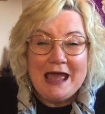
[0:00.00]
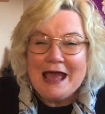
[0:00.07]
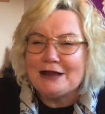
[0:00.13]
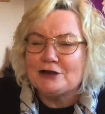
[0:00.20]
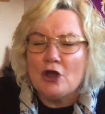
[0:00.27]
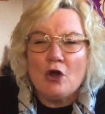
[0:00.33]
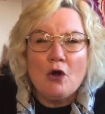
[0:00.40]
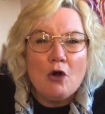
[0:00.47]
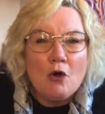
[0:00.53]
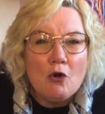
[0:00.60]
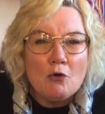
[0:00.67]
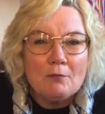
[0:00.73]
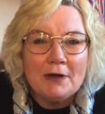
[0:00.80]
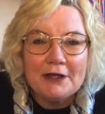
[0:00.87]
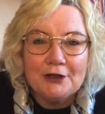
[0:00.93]
And oh
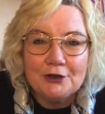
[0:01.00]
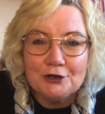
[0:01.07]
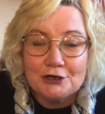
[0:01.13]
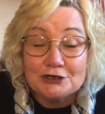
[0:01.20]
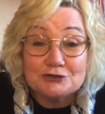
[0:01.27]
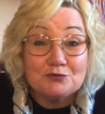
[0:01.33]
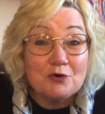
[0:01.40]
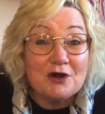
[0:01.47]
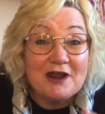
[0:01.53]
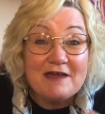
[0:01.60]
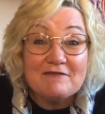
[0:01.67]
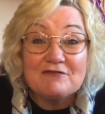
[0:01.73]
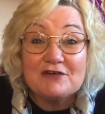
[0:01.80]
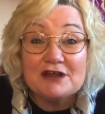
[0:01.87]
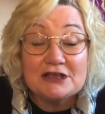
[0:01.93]
my goodness,
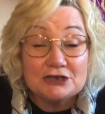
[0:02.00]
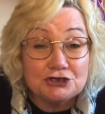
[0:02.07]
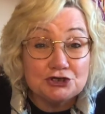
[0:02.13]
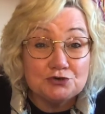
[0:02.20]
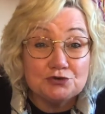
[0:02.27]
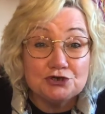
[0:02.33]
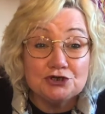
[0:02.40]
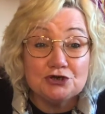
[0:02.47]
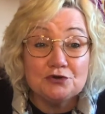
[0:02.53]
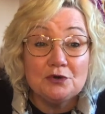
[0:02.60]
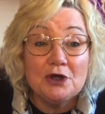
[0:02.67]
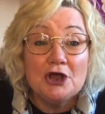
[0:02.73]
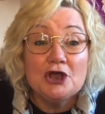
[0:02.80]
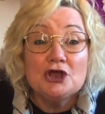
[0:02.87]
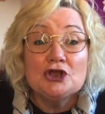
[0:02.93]
whatever it is you do,
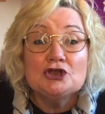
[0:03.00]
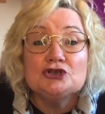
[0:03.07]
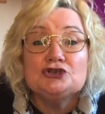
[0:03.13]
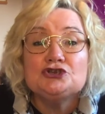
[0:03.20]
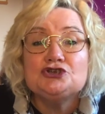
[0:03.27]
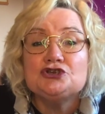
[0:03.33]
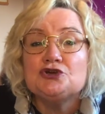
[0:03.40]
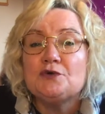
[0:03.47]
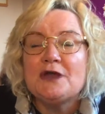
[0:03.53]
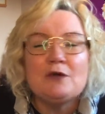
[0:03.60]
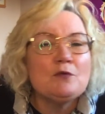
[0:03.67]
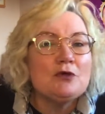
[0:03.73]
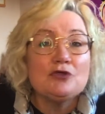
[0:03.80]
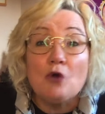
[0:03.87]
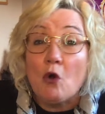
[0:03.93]
do it
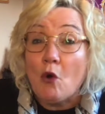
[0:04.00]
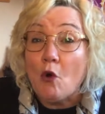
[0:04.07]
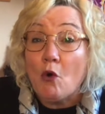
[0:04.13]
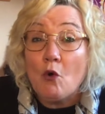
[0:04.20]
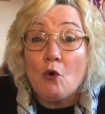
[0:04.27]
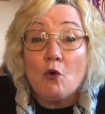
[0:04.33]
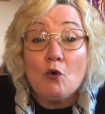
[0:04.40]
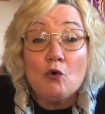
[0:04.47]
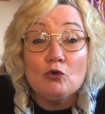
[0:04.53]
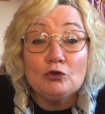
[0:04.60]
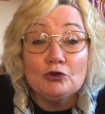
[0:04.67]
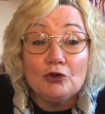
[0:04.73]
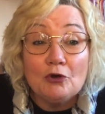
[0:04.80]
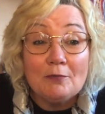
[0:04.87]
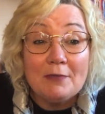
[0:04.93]
with all
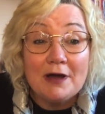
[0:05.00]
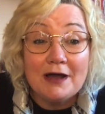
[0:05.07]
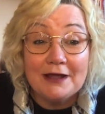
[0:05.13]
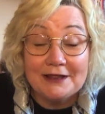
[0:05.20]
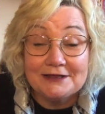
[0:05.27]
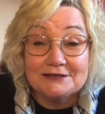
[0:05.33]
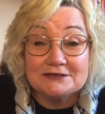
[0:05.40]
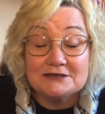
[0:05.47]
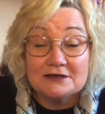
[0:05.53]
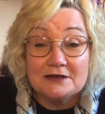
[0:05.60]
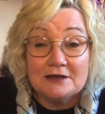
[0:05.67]
your might